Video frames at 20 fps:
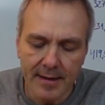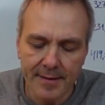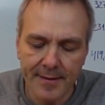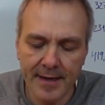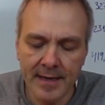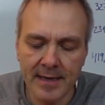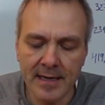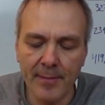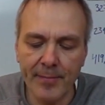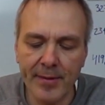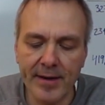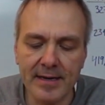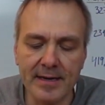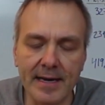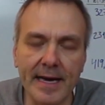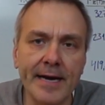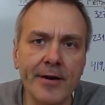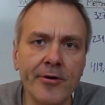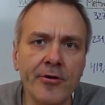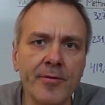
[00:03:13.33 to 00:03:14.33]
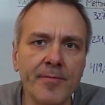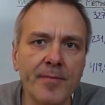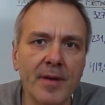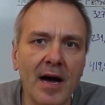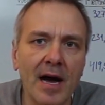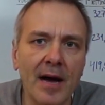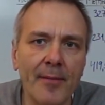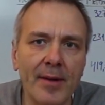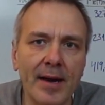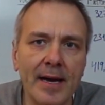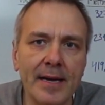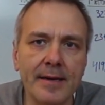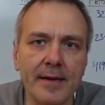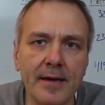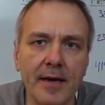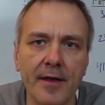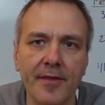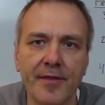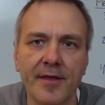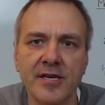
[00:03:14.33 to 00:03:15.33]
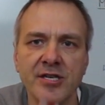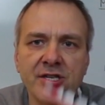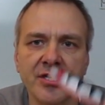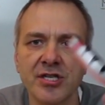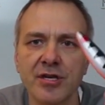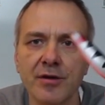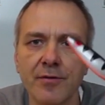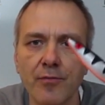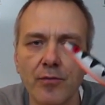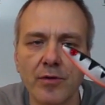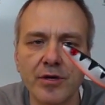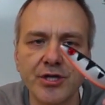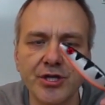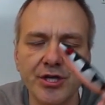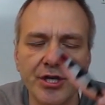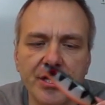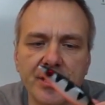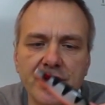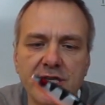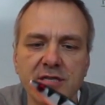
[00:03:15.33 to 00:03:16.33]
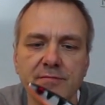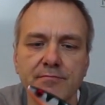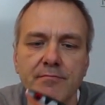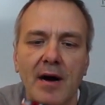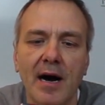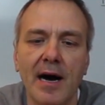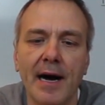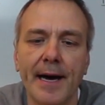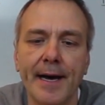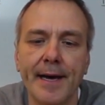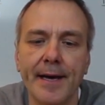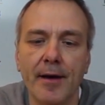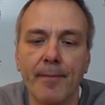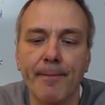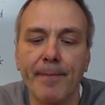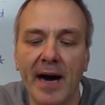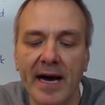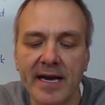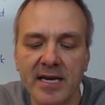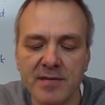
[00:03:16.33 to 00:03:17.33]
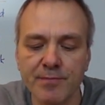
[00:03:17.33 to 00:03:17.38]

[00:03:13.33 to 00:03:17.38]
Then a bit later I made this, which is my Pike